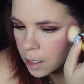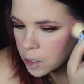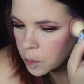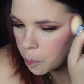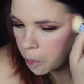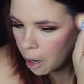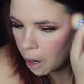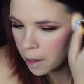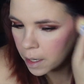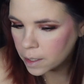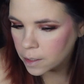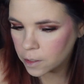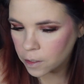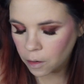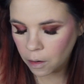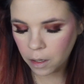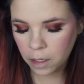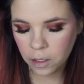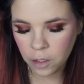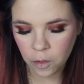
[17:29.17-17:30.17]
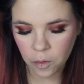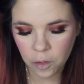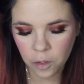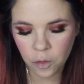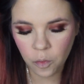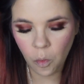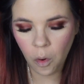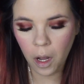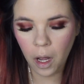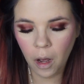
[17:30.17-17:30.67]
body started to
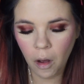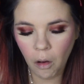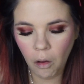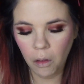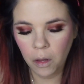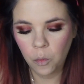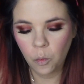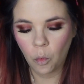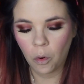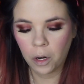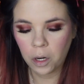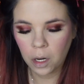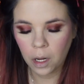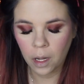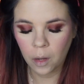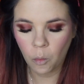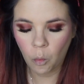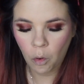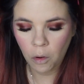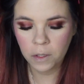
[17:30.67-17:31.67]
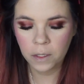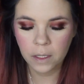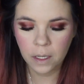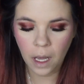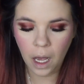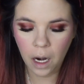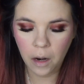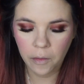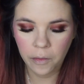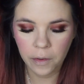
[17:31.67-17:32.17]
swell in one
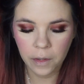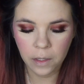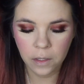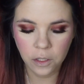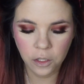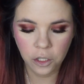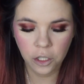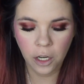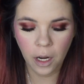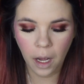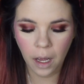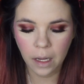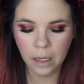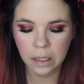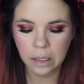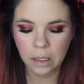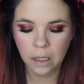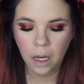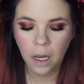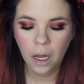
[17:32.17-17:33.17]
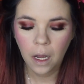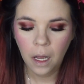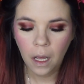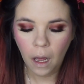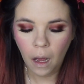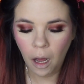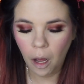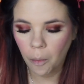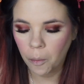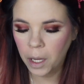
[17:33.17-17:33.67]
side of his chest.
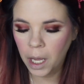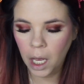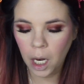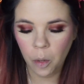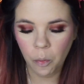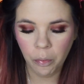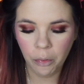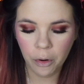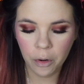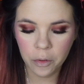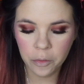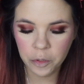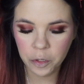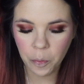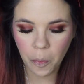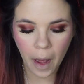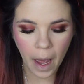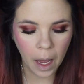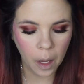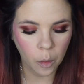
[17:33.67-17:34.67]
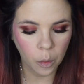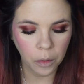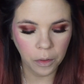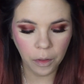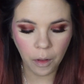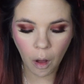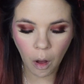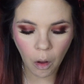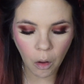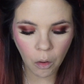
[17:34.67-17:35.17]
He had a bruised back with
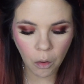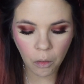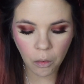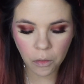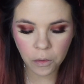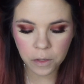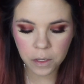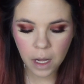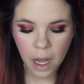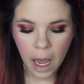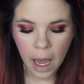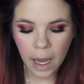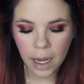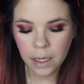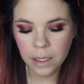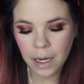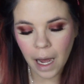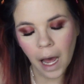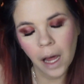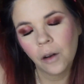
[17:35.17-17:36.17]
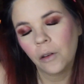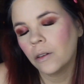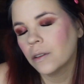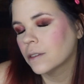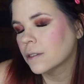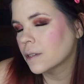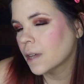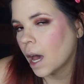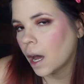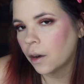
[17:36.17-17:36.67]
holes. He died on a
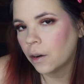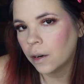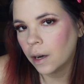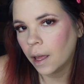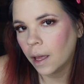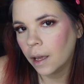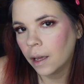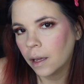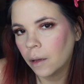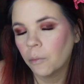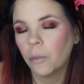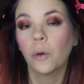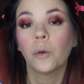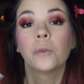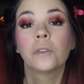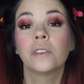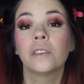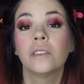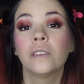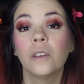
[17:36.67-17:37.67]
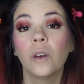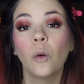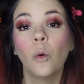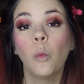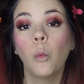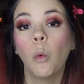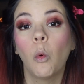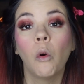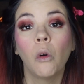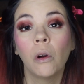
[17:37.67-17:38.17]
Saturday, but was still
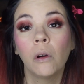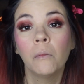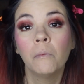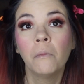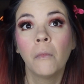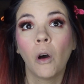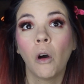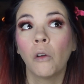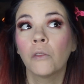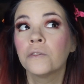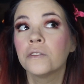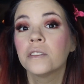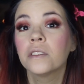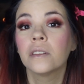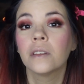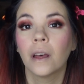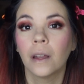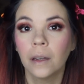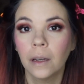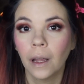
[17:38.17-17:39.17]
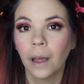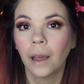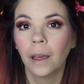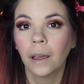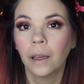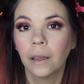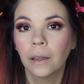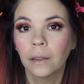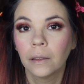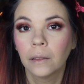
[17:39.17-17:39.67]
warm on Sunday.